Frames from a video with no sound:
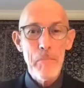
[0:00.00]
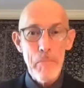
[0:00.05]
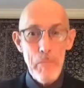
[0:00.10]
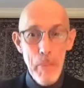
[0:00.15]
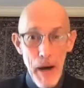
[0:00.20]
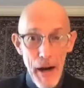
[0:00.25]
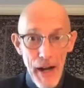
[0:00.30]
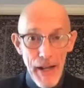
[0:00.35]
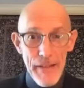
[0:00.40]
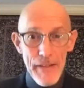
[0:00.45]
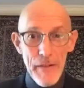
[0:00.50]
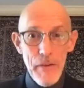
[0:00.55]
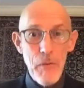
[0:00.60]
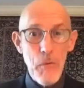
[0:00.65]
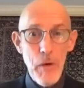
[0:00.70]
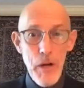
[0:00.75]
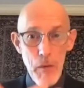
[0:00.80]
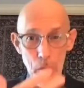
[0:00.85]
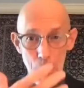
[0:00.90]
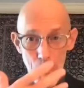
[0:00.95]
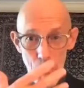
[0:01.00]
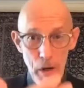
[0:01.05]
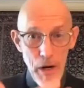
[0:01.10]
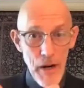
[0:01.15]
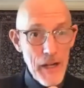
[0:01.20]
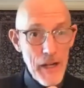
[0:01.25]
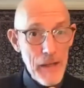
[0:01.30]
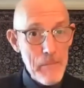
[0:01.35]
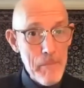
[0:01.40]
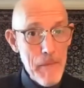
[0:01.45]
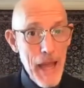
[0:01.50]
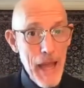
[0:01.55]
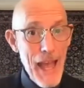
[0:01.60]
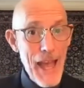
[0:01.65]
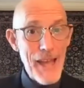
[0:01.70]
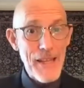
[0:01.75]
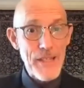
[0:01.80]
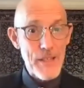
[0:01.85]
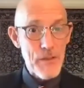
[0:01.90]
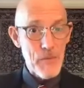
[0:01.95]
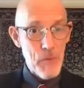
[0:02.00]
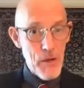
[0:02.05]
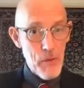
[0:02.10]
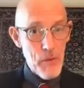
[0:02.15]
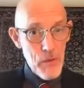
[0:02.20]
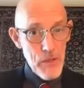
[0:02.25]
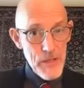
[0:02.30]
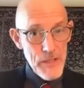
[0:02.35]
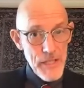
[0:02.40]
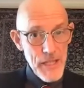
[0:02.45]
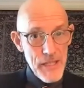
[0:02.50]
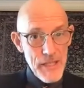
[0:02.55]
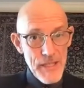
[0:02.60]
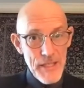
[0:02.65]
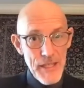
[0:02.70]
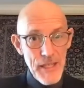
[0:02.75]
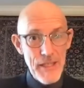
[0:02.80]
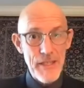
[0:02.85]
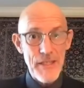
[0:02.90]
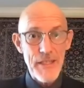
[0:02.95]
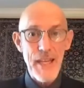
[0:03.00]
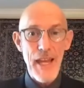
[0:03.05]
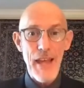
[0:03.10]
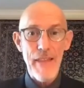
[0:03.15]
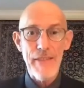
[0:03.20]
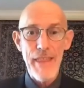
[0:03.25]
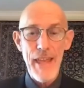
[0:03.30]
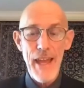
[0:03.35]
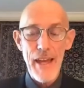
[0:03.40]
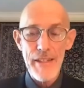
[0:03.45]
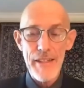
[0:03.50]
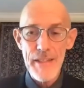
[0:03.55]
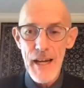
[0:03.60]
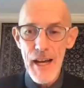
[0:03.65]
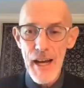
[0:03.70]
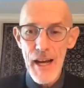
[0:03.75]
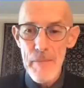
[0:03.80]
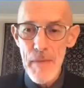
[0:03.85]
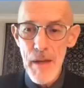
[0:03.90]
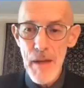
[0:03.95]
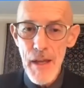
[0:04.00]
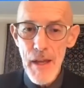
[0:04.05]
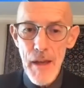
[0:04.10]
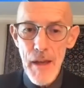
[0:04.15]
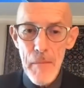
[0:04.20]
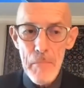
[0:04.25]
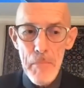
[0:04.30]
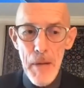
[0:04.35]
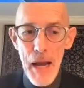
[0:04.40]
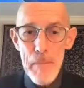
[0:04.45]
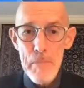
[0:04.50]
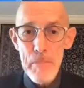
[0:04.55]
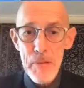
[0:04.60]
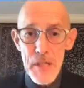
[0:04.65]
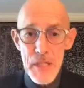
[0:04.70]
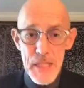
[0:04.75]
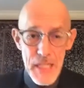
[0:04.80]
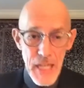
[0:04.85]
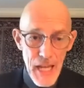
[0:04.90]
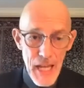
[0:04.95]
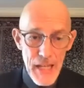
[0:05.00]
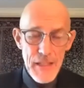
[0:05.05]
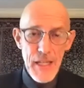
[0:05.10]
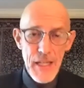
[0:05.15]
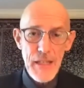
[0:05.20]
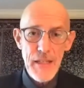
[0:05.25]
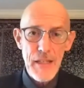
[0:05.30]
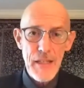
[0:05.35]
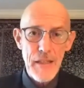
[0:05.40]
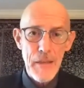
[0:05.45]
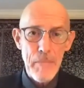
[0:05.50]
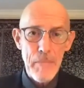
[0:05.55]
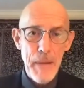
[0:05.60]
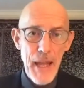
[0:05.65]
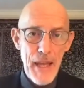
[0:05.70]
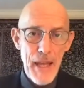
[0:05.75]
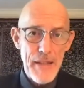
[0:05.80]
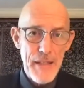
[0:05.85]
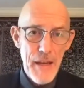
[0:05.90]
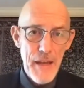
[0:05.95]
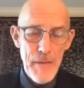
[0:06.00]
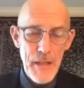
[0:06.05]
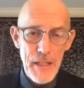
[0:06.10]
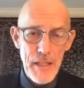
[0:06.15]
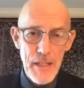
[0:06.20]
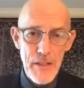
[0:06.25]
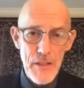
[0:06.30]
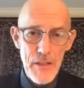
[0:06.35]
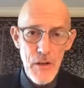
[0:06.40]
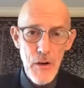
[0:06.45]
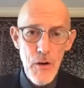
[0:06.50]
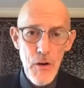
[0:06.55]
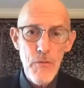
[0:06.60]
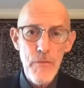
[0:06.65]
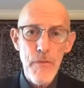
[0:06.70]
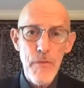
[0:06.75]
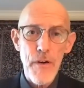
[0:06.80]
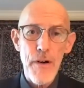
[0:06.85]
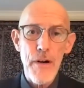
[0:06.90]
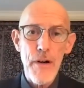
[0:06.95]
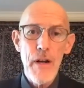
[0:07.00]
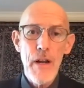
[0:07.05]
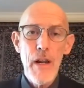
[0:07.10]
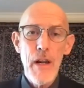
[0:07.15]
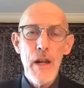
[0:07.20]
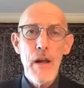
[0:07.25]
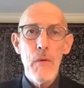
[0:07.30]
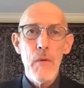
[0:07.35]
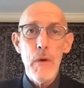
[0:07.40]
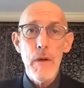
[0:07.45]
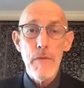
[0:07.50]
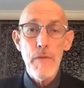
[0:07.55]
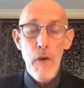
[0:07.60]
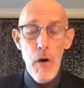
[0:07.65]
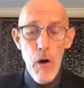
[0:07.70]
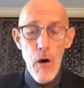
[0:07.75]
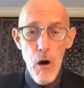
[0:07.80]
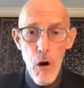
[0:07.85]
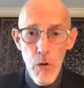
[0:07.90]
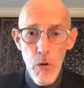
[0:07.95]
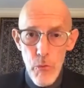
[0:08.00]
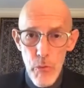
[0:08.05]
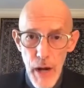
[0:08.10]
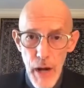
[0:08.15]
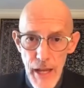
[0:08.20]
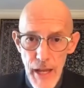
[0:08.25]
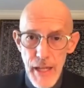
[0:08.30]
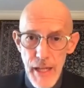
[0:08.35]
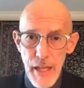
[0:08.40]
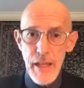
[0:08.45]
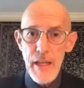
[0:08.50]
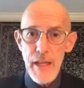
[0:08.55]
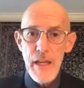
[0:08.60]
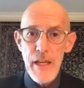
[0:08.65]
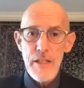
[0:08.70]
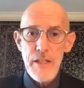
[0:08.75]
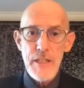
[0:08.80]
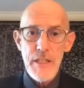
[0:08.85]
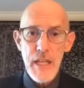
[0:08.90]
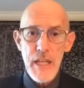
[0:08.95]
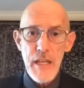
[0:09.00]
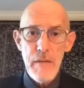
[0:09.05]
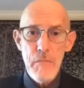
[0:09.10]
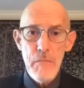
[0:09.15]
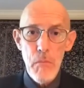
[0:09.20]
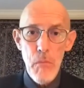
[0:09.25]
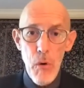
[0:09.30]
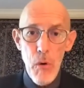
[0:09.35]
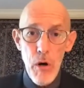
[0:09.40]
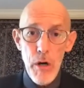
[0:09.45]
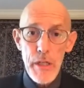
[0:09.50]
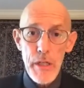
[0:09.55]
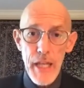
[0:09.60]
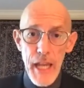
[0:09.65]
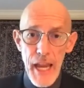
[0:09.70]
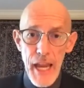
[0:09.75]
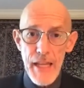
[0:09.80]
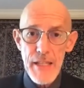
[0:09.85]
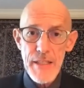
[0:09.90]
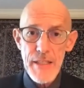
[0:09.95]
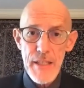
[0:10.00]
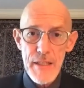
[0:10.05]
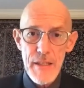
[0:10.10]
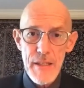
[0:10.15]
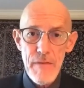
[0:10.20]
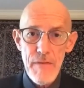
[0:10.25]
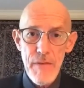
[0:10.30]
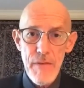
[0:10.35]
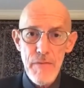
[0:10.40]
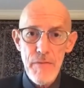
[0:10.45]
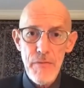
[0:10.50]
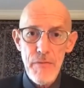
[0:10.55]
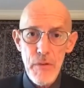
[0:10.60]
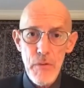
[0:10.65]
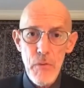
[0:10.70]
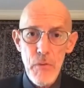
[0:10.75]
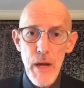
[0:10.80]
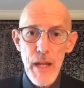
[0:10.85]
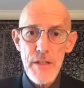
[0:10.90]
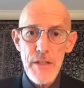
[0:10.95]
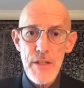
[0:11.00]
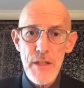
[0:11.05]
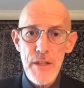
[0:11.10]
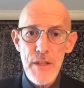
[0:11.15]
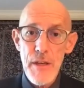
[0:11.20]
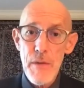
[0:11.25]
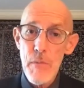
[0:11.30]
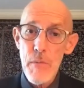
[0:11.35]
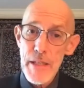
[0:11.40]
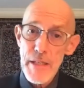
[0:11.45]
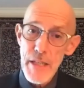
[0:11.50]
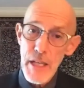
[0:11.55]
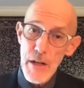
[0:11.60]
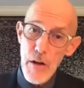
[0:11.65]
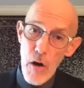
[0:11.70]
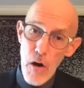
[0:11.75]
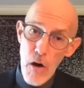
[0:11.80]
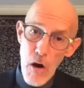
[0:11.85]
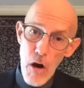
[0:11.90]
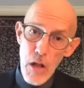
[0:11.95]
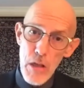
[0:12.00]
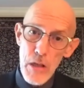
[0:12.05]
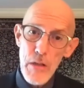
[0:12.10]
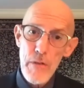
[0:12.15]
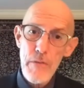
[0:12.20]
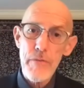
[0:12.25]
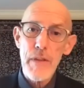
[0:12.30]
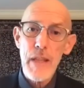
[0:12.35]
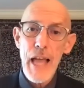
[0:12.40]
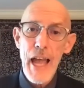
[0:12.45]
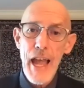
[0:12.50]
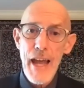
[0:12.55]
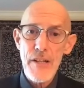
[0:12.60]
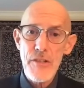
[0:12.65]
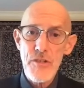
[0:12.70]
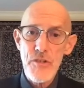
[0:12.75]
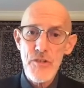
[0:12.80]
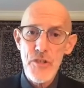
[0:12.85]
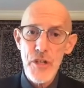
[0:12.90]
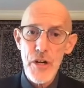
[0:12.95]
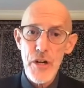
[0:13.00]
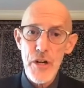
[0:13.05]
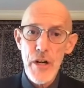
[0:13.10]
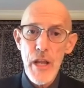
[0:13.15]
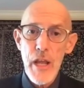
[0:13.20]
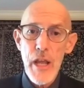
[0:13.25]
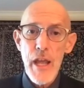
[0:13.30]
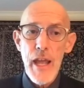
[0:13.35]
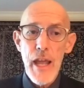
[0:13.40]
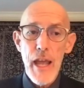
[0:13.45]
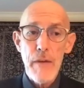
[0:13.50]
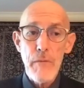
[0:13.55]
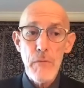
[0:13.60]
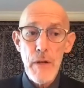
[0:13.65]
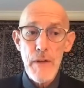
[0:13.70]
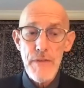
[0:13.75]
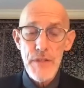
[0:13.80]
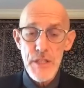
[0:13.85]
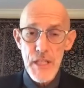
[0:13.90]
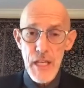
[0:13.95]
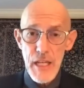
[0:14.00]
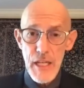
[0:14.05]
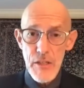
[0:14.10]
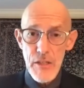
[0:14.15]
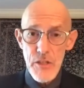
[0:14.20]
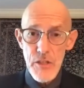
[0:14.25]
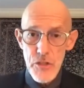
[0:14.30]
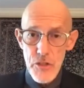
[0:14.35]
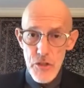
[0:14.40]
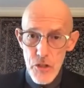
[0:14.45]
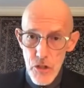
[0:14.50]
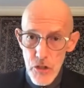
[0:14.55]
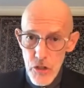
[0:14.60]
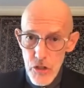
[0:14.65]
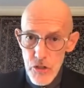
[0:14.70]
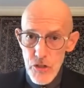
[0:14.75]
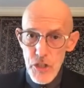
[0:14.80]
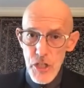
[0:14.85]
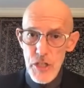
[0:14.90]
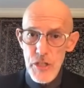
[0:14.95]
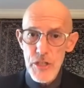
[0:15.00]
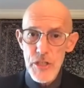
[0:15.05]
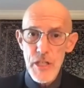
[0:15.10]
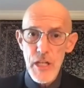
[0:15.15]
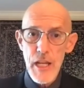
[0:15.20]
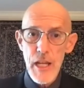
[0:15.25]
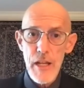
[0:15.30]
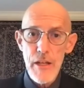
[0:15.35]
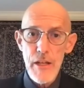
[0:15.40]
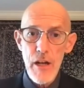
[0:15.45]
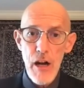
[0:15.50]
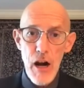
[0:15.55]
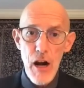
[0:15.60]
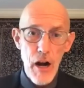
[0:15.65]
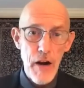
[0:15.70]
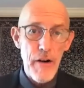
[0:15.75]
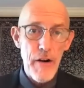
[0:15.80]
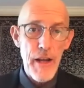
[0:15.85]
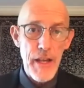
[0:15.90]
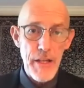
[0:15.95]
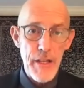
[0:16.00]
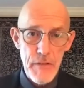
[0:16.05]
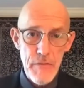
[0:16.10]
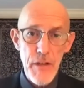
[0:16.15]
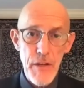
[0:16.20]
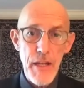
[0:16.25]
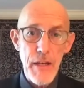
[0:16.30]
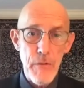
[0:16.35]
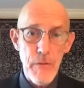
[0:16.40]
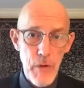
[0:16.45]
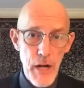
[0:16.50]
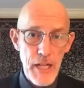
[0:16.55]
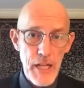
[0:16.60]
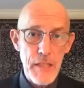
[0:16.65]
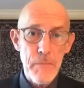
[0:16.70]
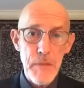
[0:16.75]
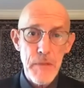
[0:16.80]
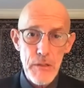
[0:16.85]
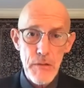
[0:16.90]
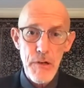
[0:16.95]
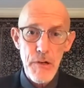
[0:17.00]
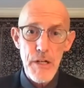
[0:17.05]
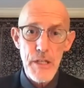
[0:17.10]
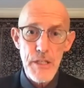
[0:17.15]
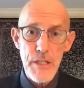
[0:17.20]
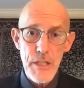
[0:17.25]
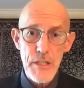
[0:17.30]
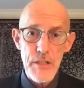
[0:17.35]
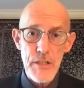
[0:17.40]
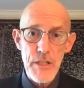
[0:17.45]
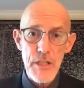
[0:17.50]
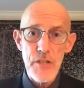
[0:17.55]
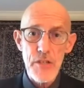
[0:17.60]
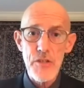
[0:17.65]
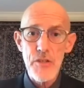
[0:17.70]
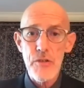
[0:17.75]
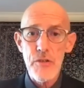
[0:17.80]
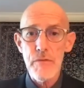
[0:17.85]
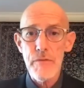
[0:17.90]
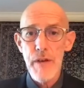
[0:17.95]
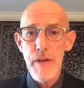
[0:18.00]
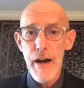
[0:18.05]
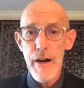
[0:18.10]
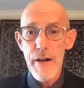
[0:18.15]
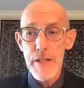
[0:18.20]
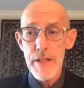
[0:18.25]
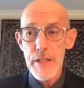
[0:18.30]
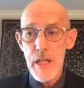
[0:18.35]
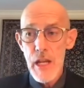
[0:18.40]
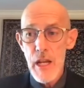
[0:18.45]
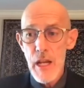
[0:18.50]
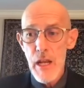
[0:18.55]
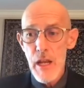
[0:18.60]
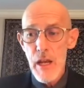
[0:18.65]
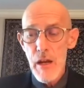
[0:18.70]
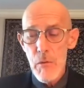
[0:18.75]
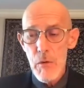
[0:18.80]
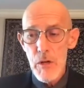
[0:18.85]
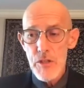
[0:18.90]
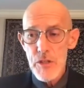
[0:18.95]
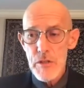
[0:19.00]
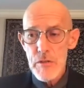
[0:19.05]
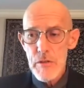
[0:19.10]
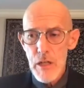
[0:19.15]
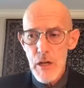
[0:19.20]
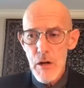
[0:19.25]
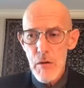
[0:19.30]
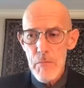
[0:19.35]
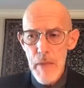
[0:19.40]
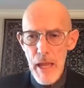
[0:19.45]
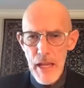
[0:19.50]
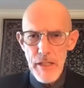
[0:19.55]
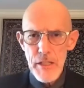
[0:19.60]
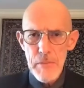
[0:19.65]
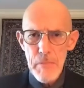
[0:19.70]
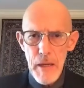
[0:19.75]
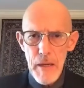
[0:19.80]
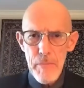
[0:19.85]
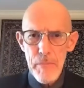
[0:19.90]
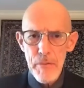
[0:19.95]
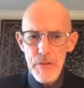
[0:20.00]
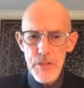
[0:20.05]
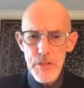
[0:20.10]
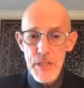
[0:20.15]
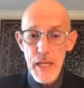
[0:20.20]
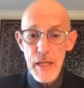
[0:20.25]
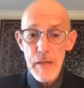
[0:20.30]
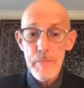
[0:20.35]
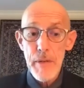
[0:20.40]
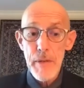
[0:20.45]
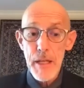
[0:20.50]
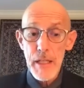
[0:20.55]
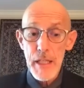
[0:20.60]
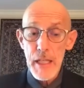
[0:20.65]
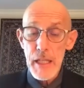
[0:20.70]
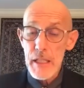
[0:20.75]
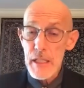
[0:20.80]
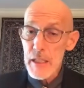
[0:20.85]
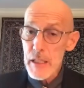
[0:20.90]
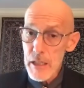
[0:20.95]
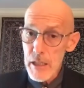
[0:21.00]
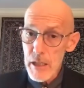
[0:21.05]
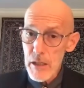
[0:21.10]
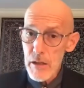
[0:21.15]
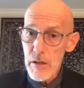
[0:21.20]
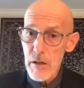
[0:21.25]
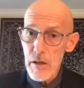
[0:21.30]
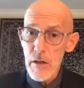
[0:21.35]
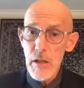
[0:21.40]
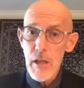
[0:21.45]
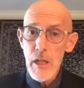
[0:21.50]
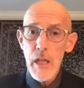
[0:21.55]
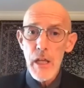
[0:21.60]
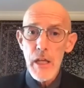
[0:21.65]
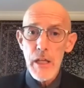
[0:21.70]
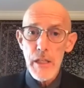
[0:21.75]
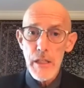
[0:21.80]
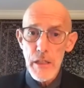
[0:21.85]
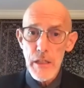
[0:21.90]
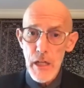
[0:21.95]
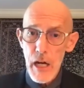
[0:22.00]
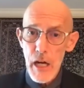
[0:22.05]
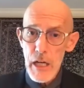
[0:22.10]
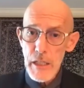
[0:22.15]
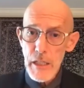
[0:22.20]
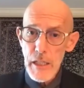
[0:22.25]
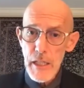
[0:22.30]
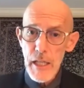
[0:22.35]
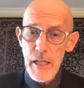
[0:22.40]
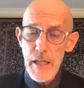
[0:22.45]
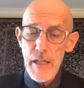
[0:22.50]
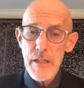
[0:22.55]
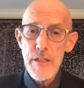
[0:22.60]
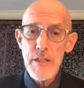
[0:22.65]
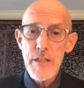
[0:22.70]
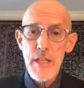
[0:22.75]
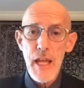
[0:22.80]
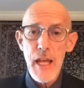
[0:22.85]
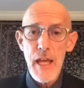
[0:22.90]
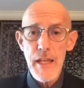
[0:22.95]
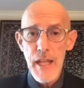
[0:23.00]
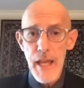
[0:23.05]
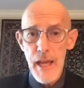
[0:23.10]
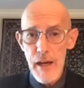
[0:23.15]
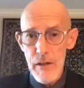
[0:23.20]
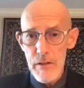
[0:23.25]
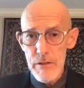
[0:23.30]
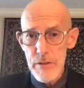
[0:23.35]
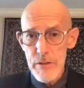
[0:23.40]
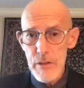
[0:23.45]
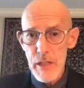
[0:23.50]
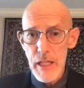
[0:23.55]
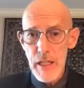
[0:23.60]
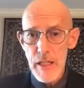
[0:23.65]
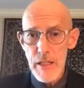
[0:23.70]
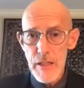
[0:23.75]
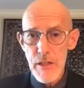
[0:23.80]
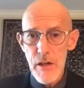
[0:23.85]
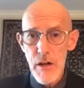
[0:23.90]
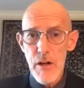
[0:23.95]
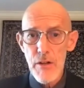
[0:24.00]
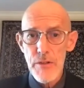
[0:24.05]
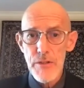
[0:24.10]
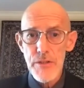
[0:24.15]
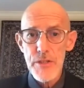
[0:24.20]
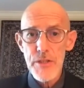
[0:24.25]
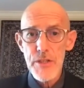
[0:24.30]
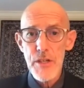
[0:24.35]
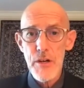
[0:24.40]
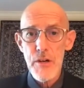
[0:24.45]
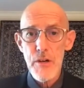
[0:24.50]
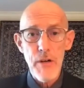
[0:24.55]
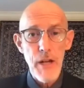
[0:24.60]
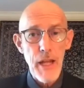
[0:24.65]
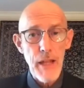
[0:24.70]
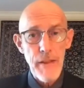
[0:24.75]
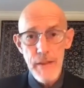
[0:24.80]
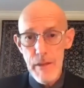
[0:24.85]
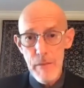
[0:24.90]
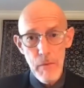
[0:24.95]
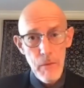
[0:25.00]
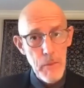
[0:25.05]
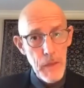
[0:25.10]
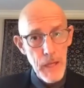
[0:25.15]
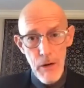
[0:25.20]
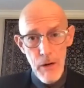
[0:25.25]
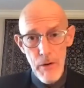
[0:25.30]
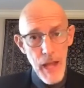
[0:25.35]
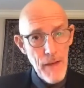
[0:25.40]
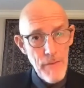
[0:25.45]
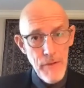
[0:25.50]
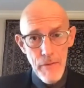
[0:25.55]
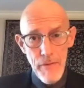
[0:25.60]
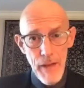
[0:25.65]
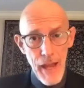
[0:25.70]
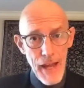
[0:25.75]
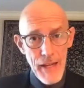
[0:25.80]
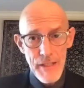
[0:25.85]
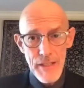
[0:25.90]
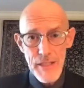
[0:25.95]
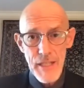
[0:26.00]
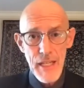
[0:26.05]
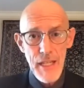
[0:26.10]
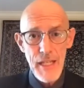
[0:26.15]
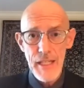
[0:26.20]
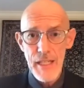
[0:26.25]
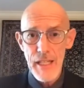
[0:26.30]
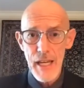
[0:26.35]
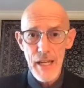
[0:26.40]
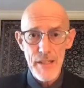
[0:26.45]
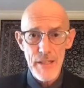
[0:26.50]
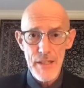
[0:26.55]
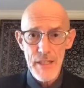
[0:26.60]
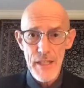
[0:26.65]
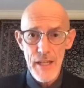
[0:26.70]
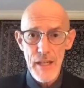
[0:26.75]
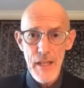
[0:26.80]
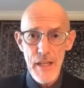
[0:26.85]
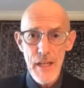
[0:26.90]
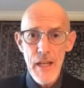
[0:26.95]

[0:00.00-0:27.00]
But we were wearing masks, we were mm-hmm. distanced at that time. By pretending that the pandemic is over, we've already seen more cases of influenza than we did all of last year. And we've seen surges in RSV, respiratory syncytial virus, which you know makes people sick, but it can kill young kids and elderly adults. So, and when we don't have a vaccine against it.